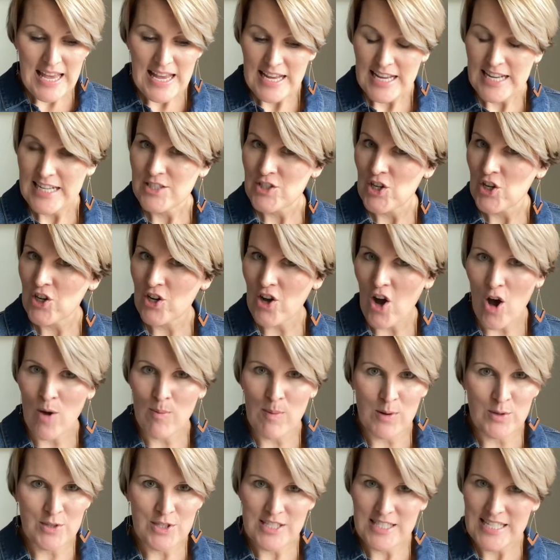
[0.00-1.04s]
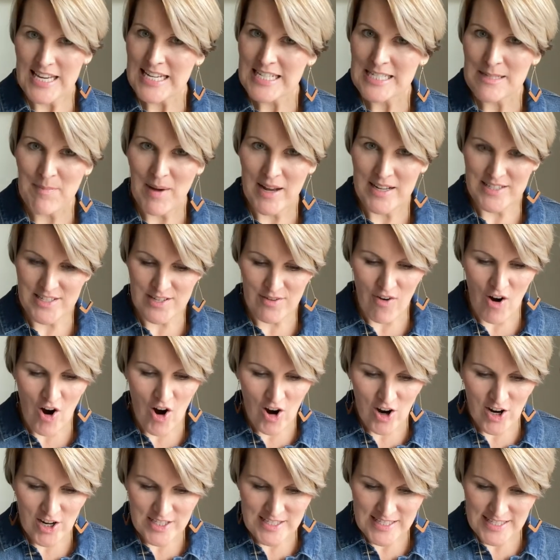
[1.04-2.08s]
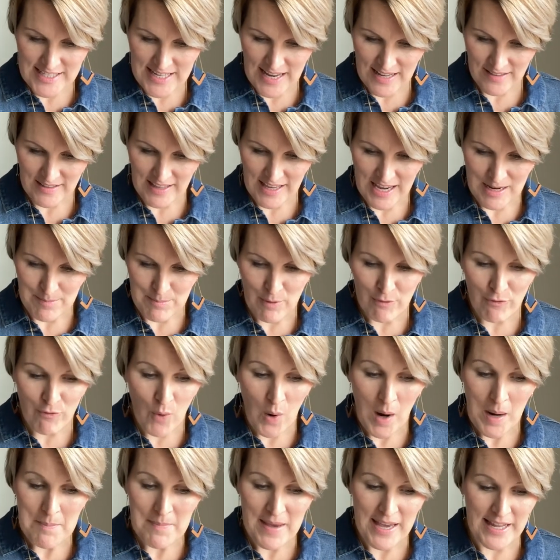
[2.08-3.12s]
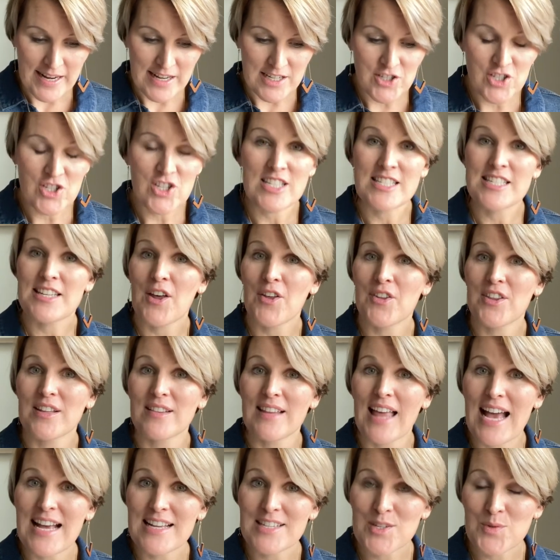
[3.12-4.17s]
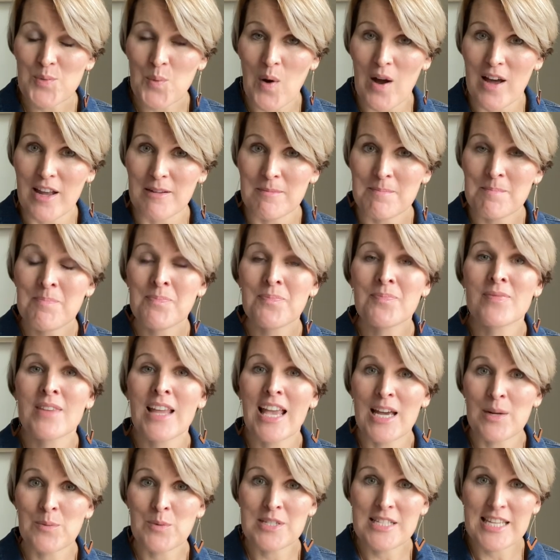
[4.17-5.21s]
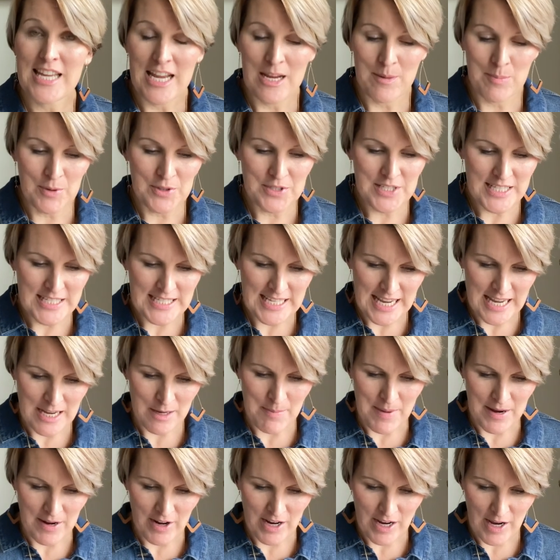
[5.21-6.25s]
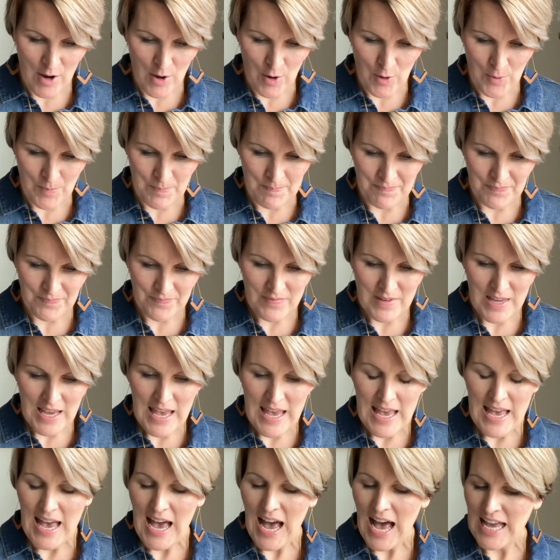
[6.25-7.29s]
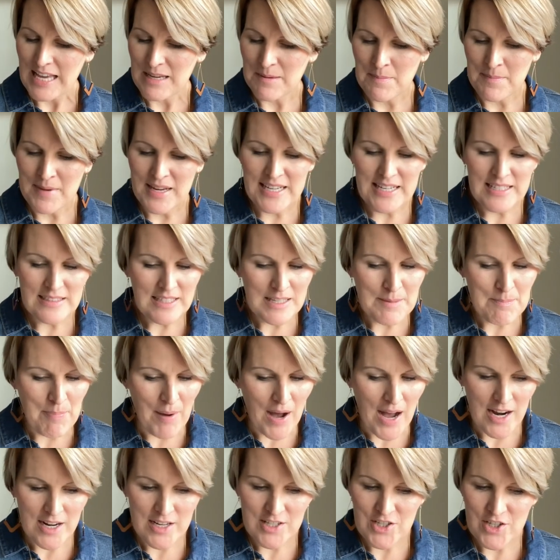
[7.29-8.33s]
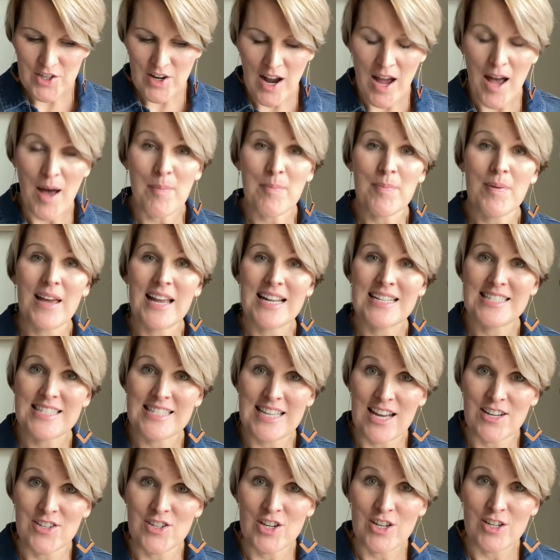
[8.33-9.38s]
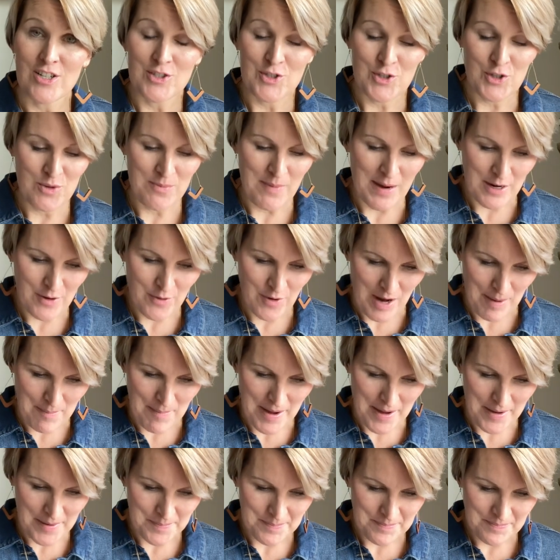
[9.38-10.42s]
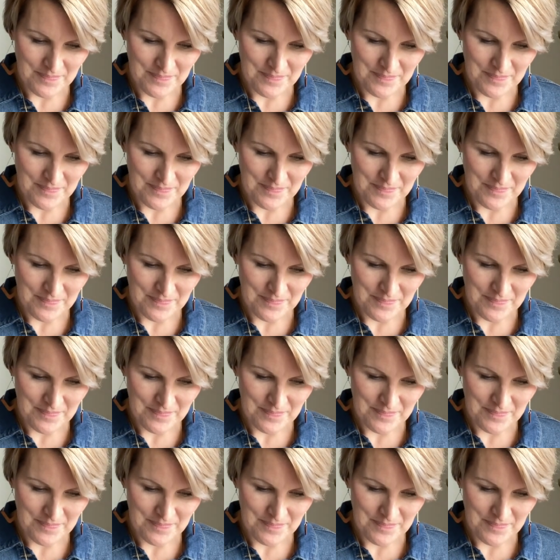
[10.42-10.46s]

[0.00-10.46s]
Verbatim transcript: It took almost six months of hard selling before I managed to sell the last one and was able to take Mary home. I immediately boxed her up and sent her to my grandma.